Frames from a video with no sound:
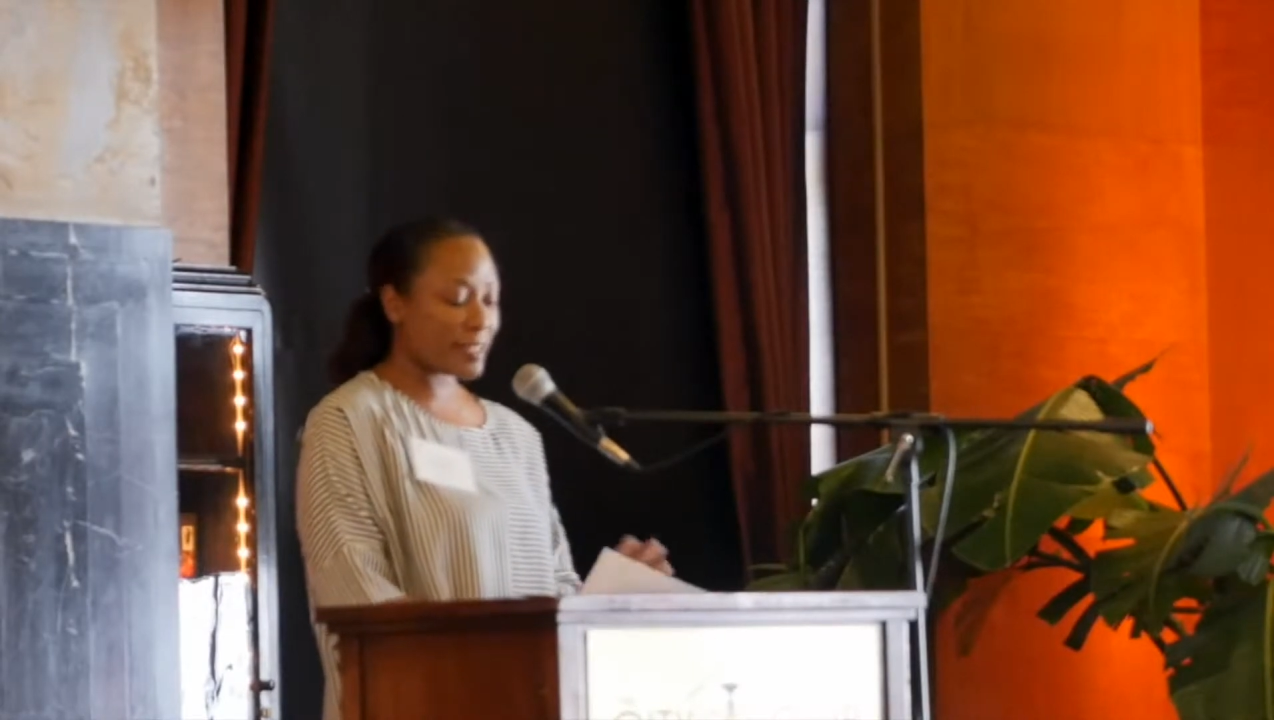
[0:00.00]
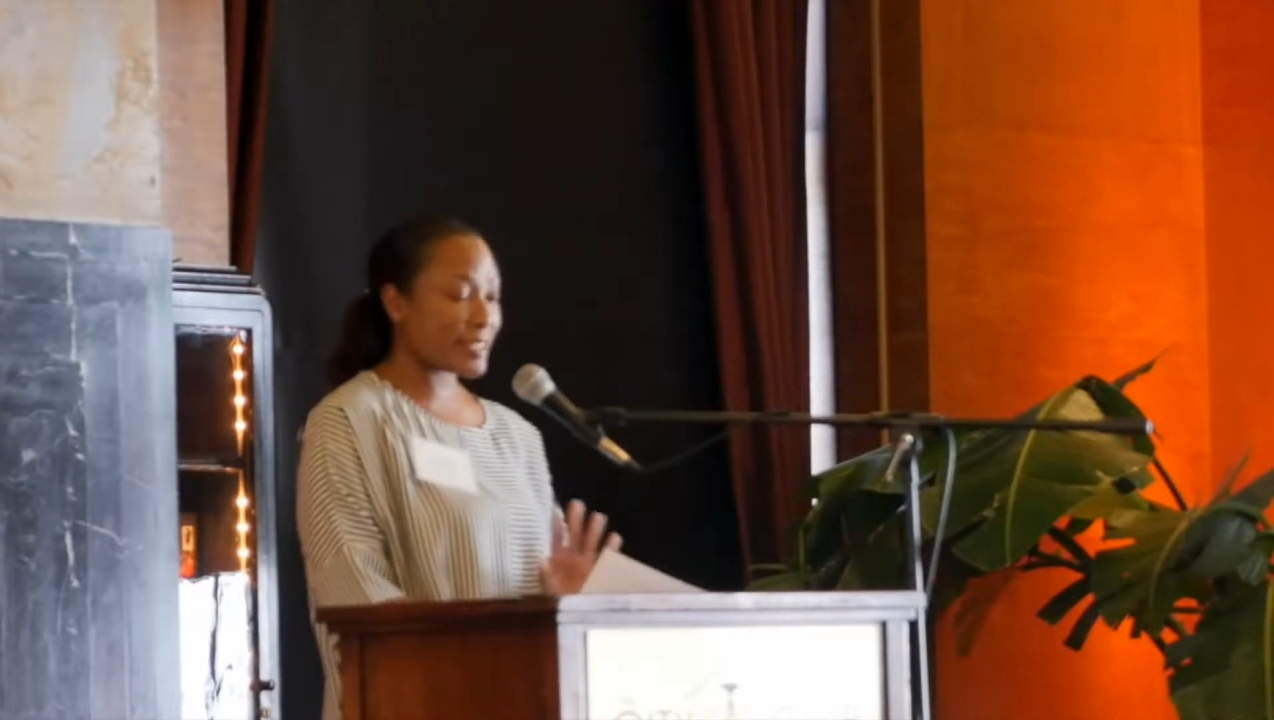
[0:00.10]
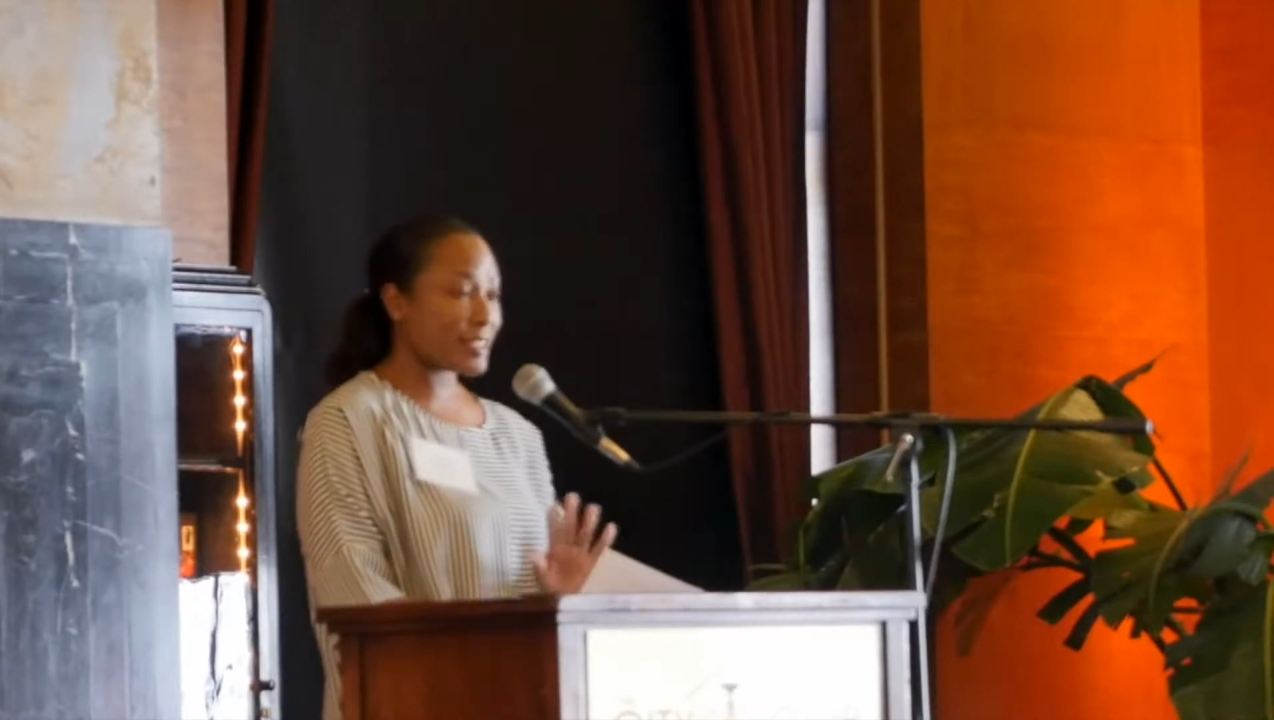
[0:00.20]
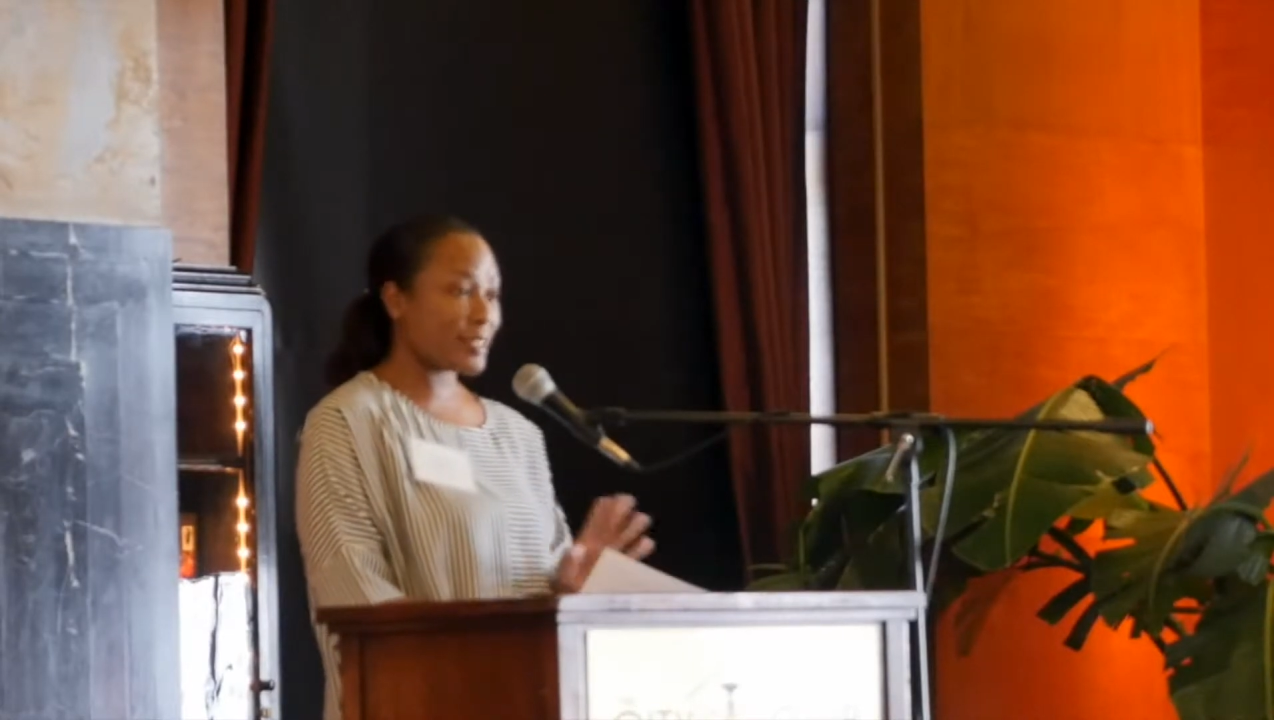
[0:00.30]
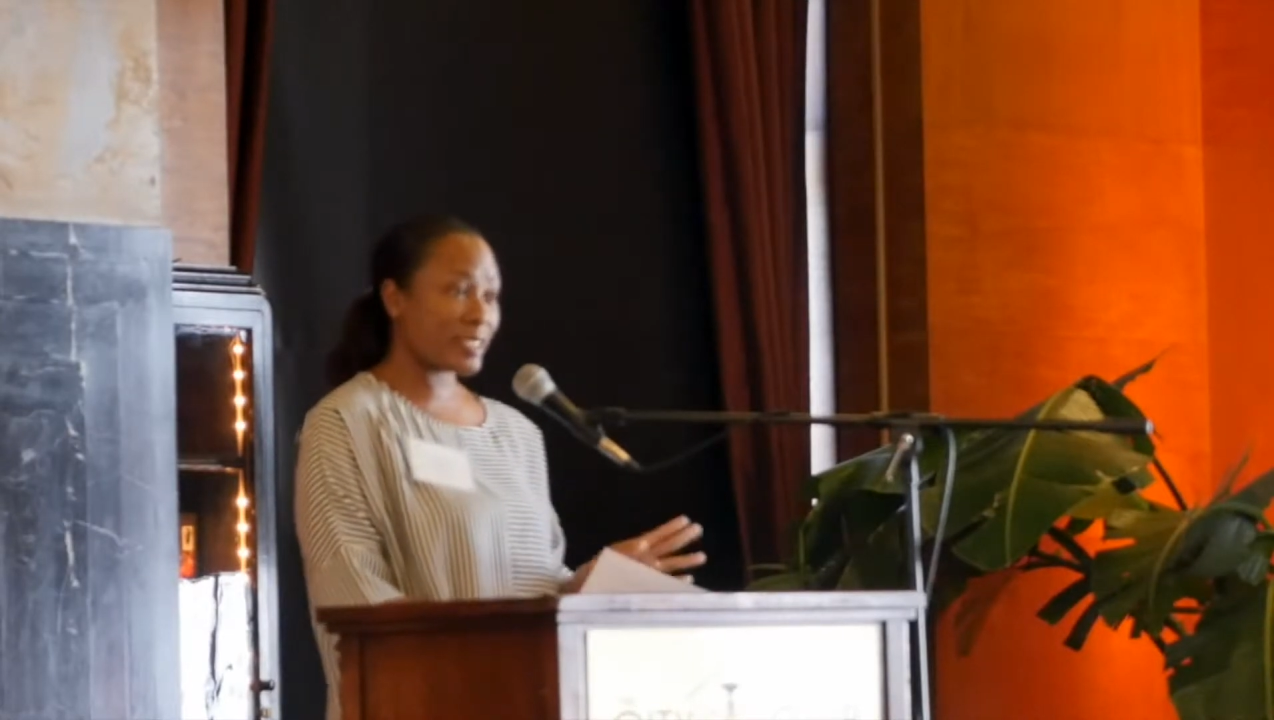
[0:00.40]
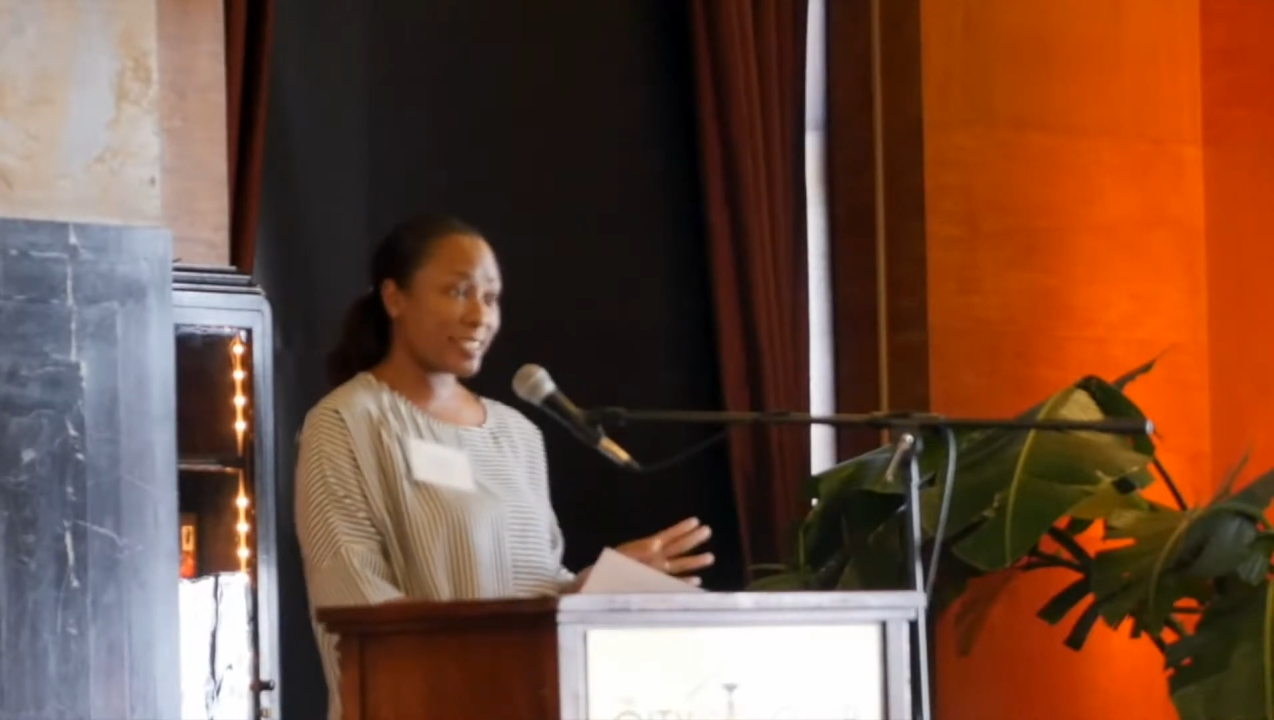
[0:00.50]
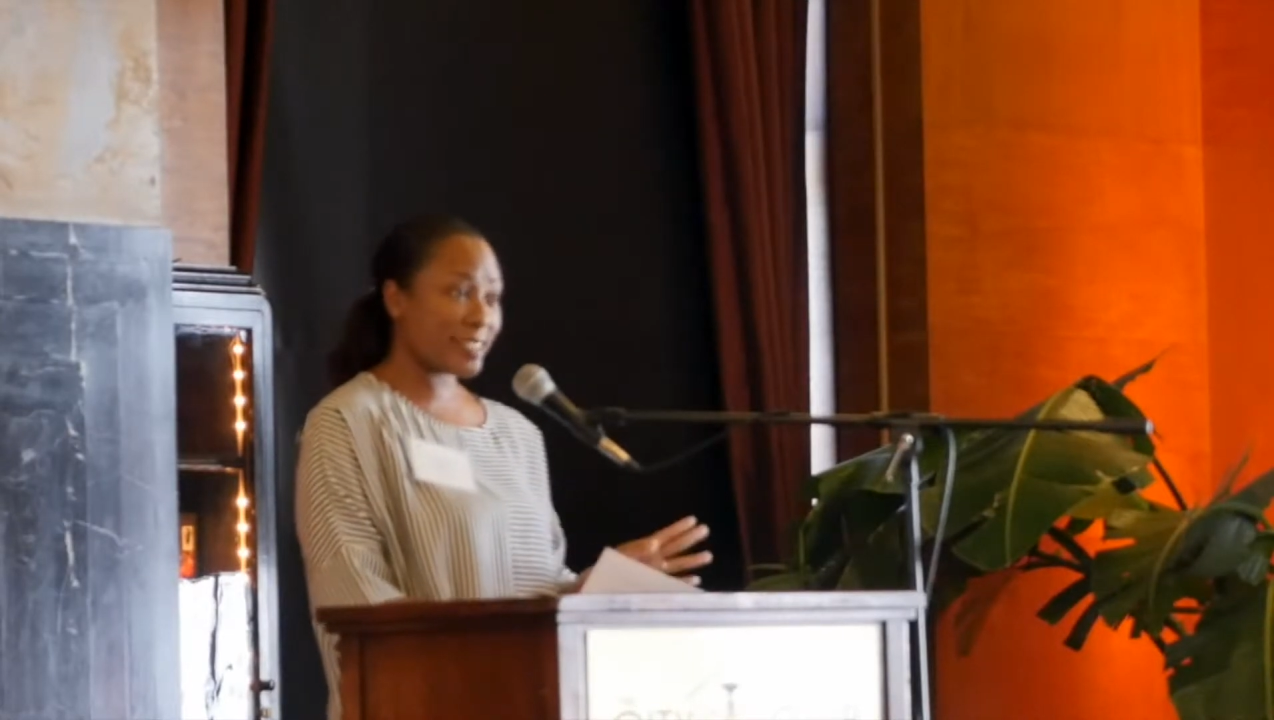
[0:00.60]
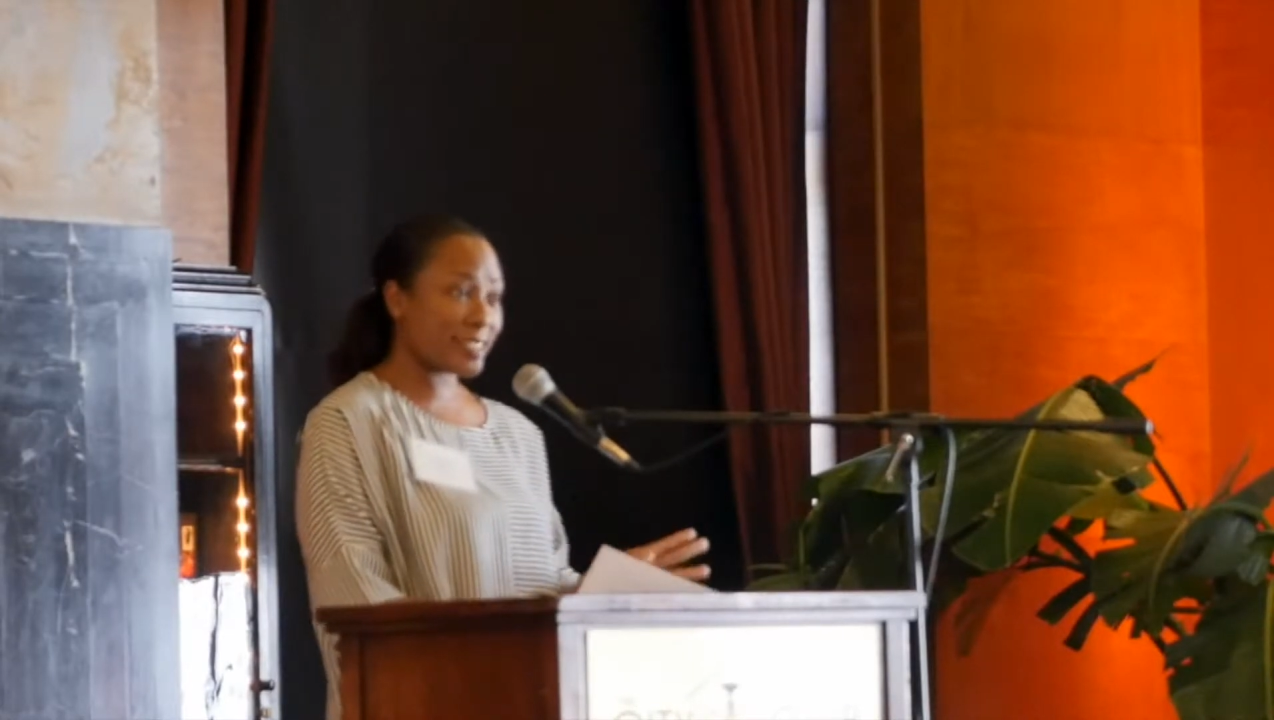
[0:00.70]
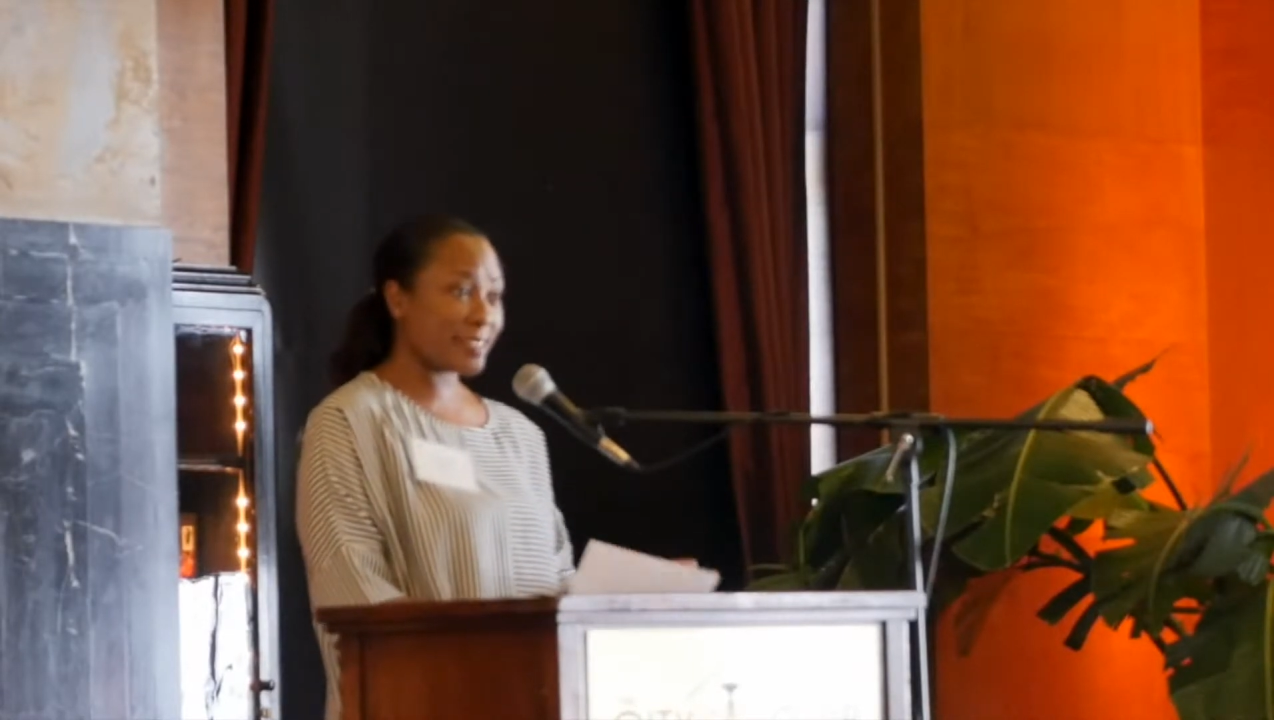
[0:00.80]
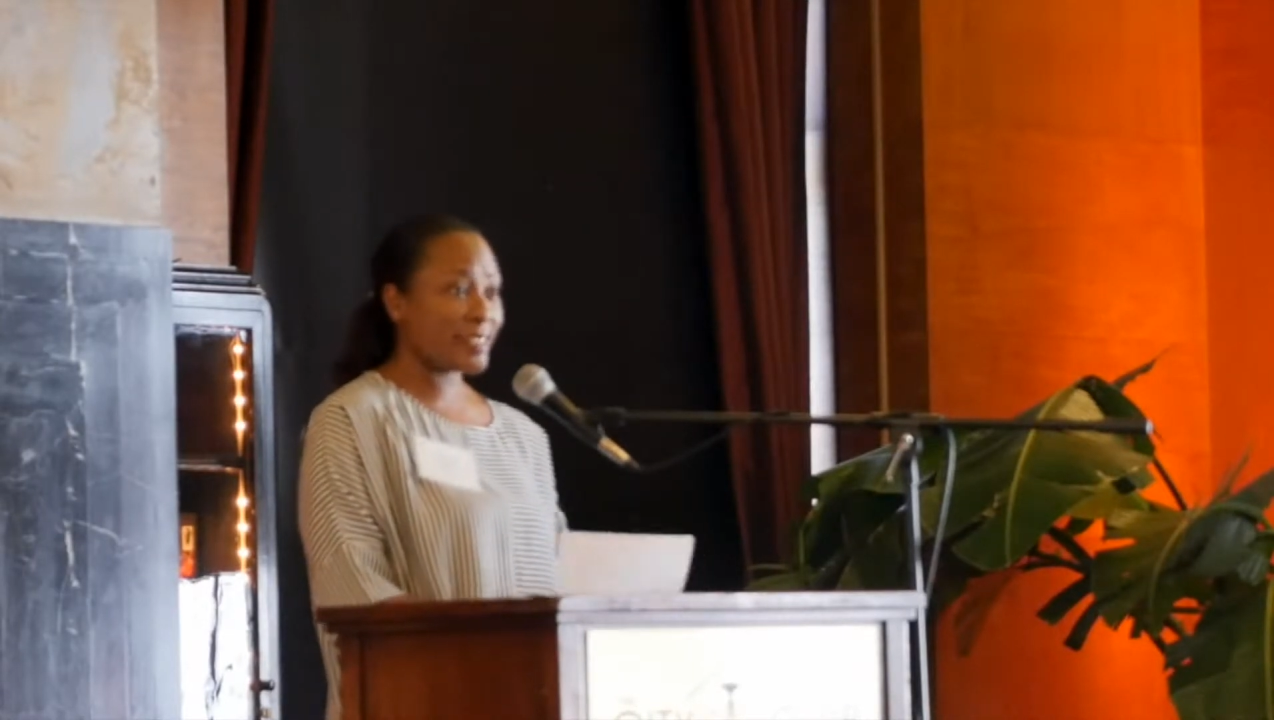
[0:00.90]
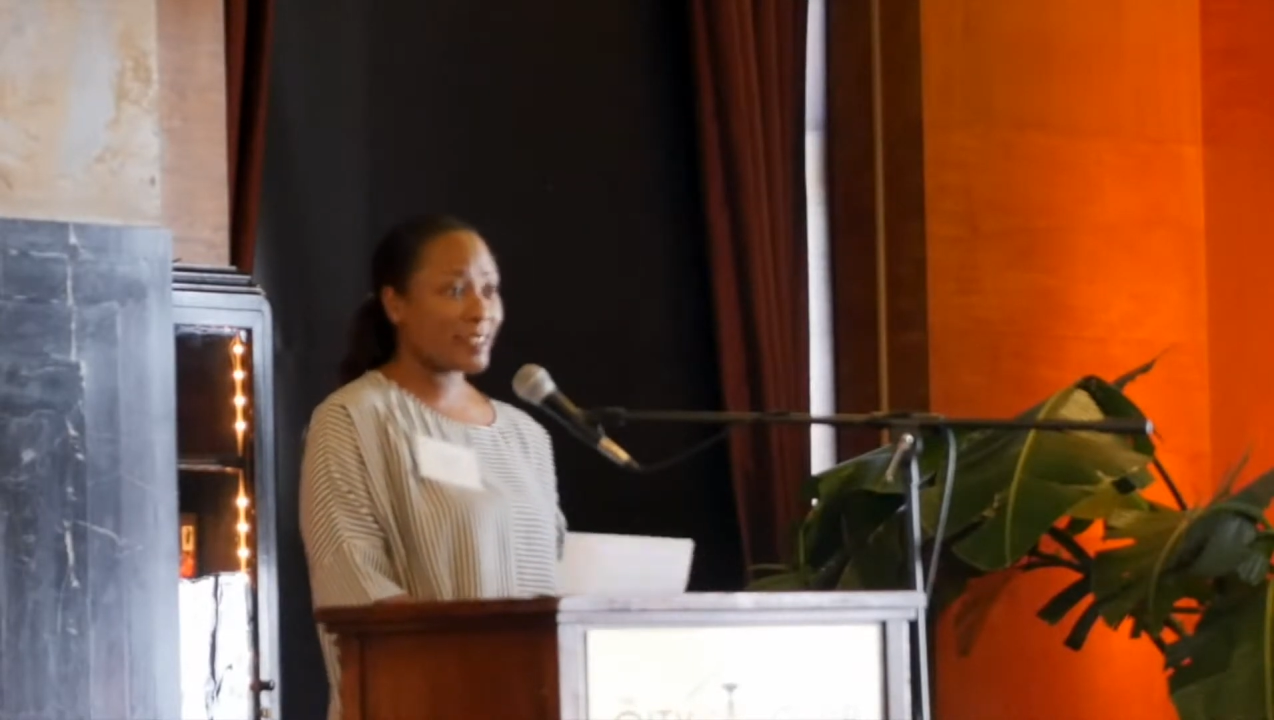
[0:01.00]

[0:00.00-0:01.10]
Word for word: in Ceres,